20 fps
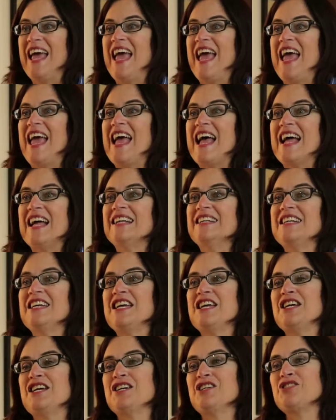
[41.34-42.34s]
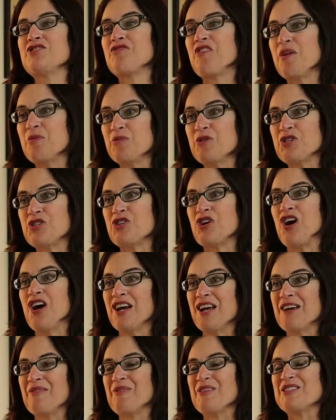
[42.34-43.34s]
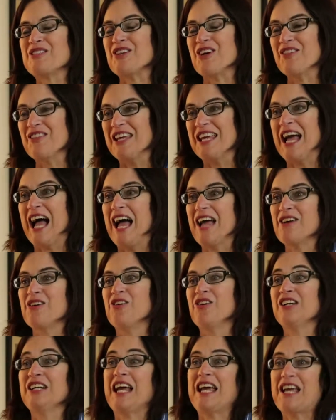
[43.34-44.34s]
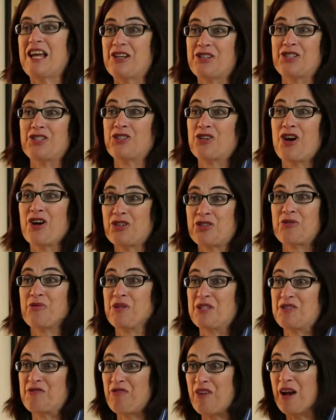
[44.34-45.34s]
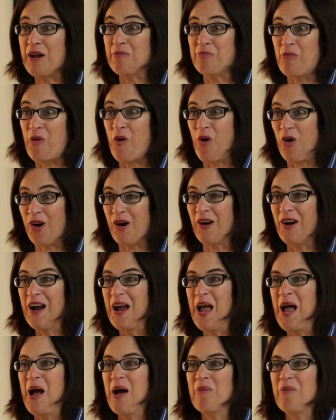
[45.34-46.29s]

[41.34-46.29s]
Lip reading: And his friend was on the aisle, and I actually talked to his friend more.